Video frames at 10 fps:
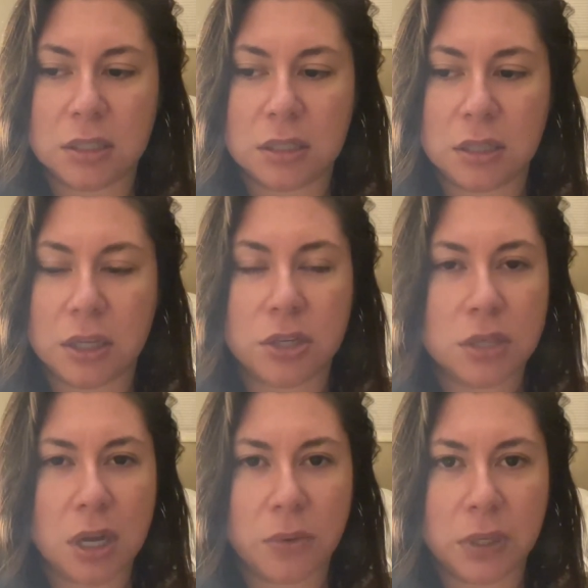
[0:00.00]
there's
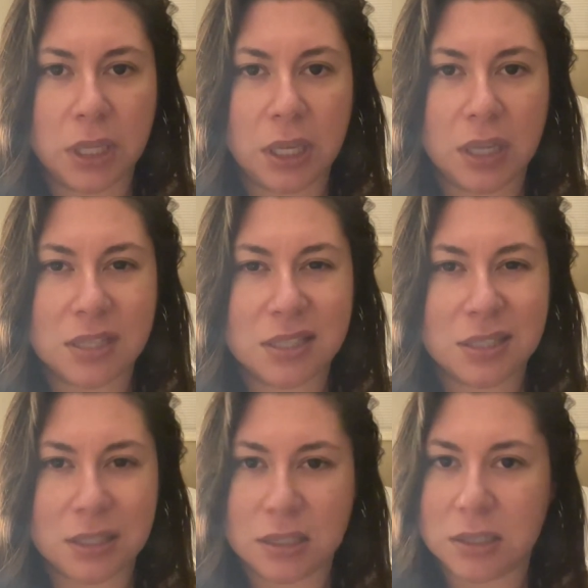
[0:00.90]
not really a
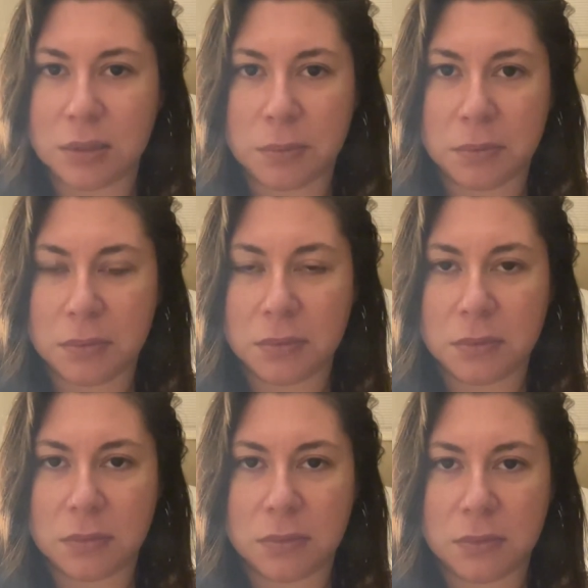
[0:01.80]
system
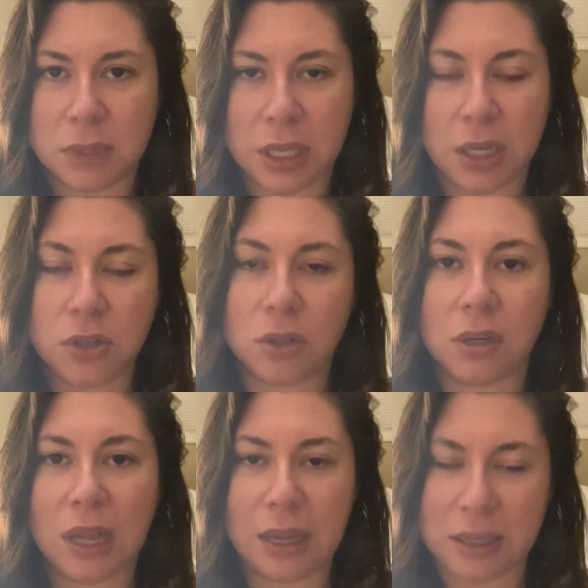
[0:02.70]
that
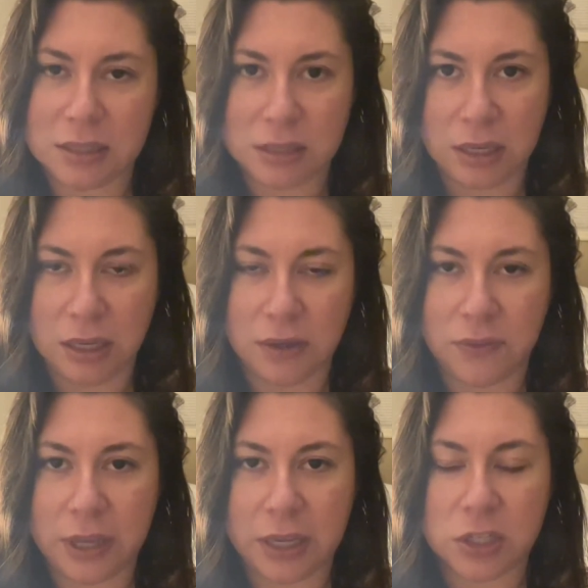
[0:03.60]
underlies any of
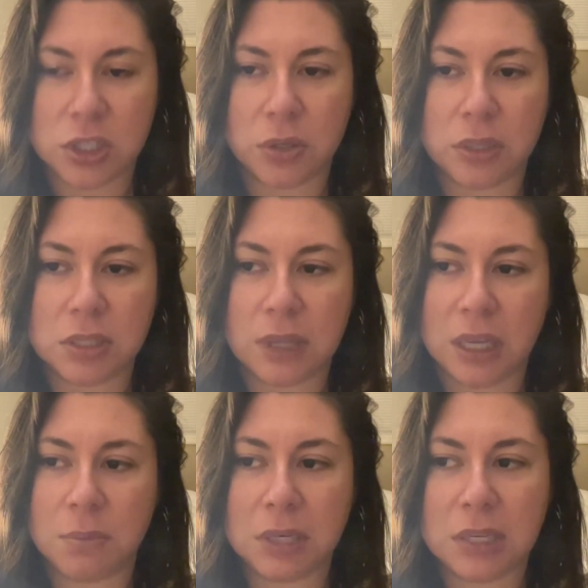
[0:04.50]
that. So
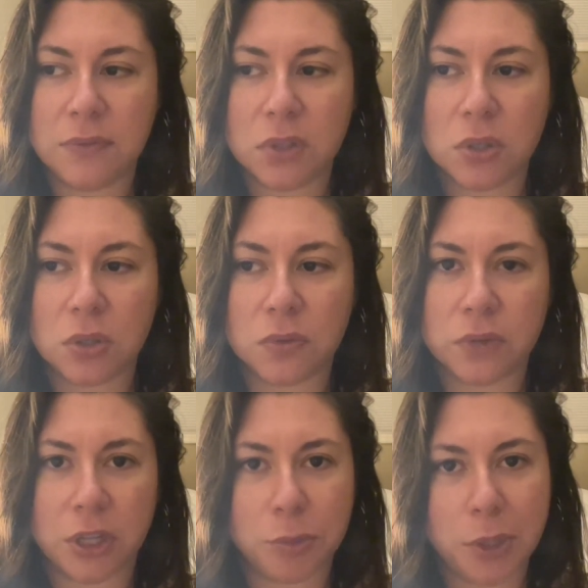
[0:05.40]
it can be difficult
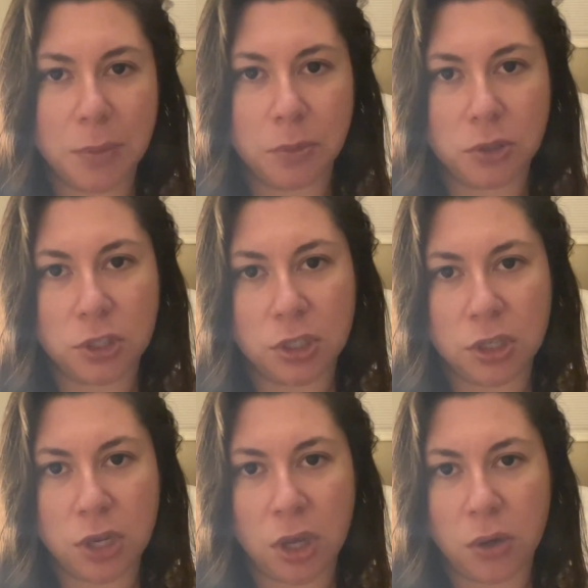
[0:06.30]
for other people to
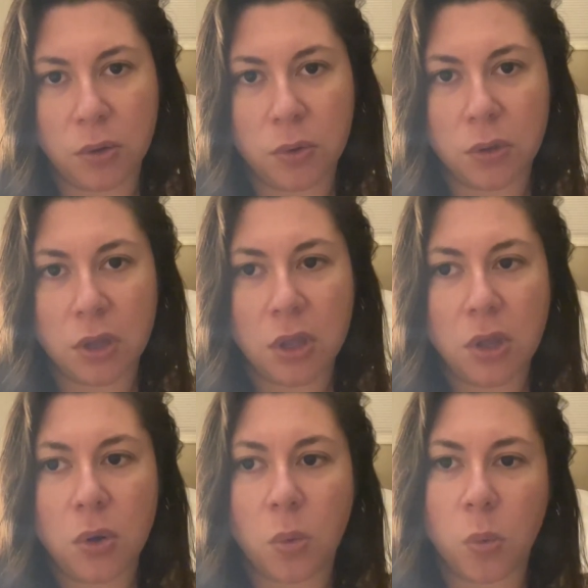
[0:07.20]
know
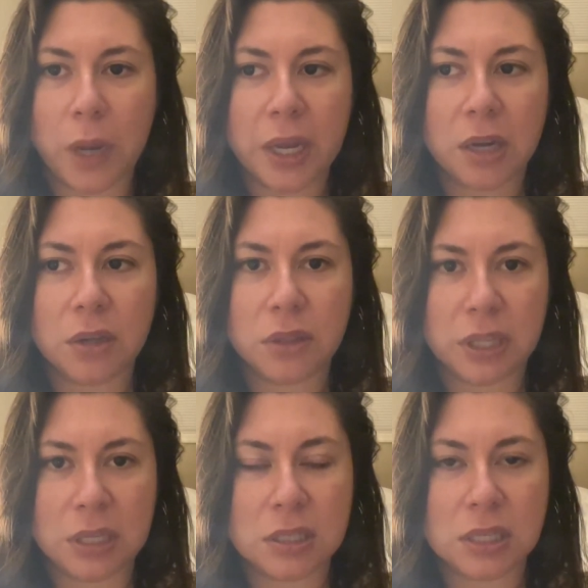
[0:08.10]
where
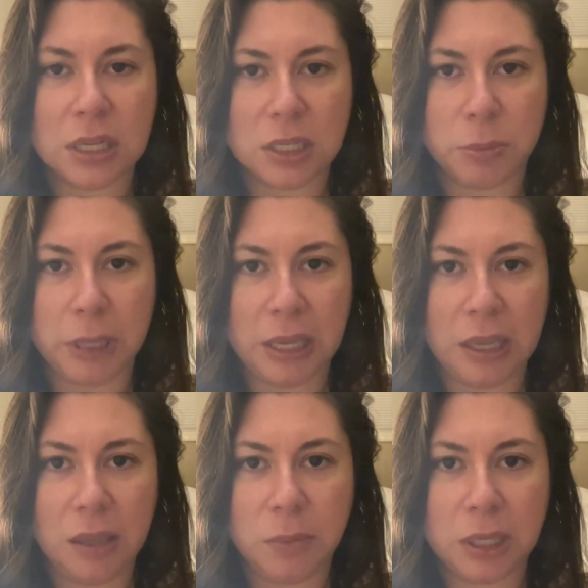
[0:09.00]
things need to
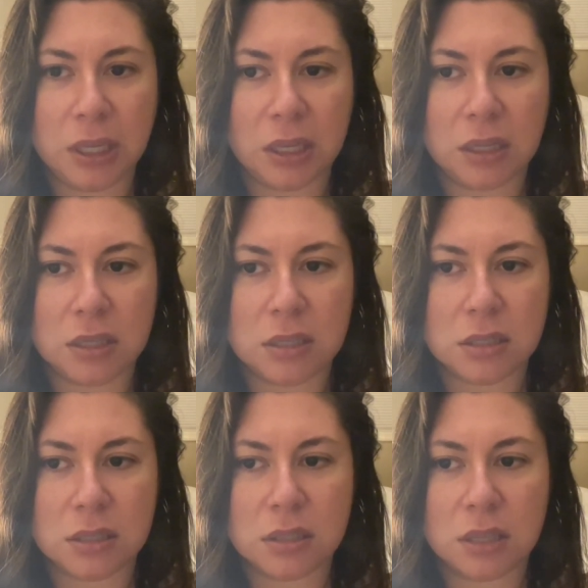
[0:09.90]
be
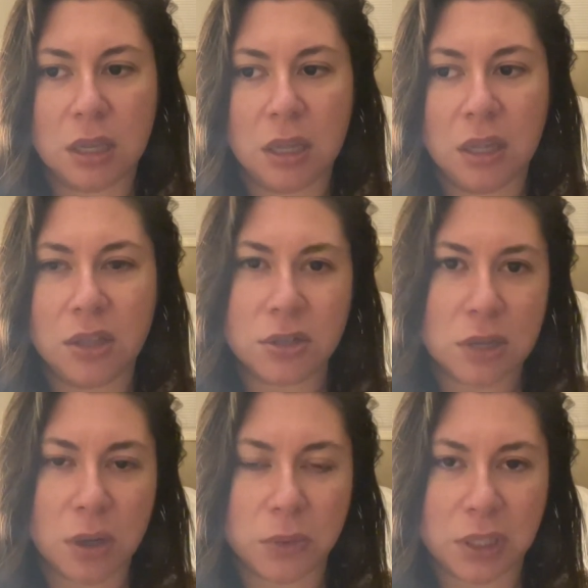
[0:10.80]
because there's
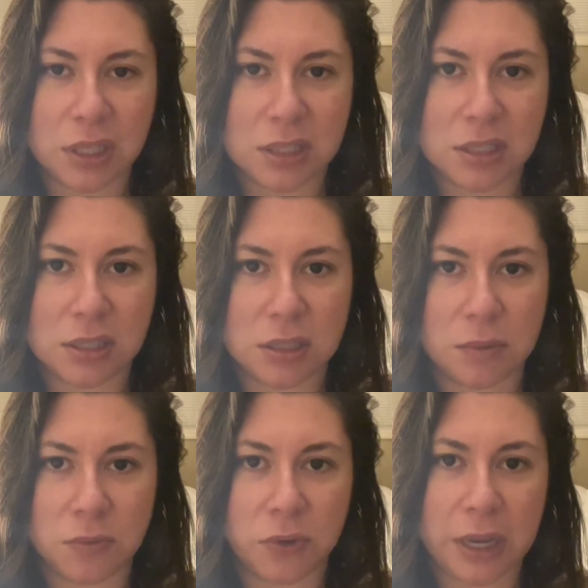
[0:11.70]
not really a
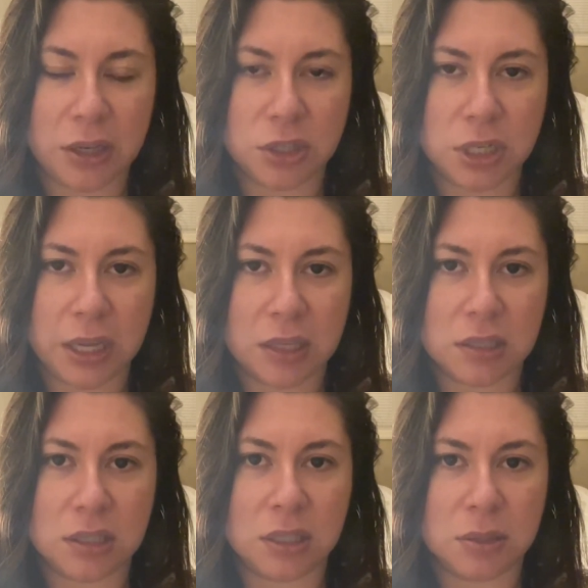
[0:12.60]
system for how she has
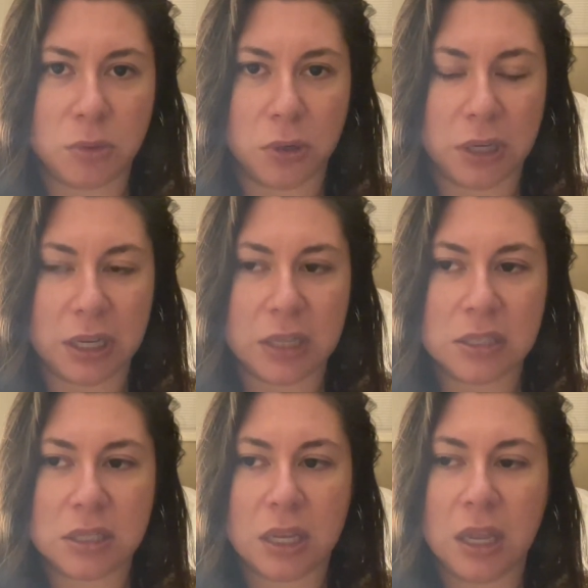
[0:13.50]
things
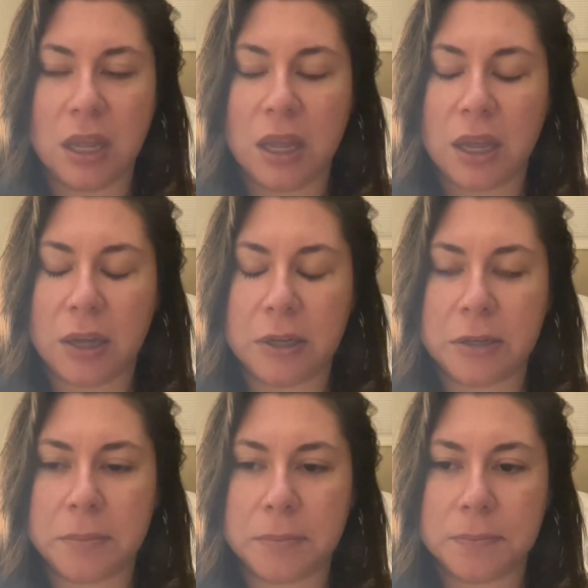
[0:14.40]
organized.
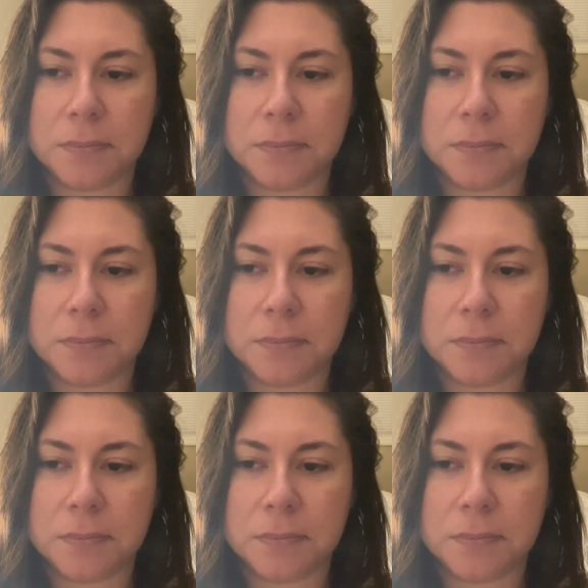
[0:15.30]
I,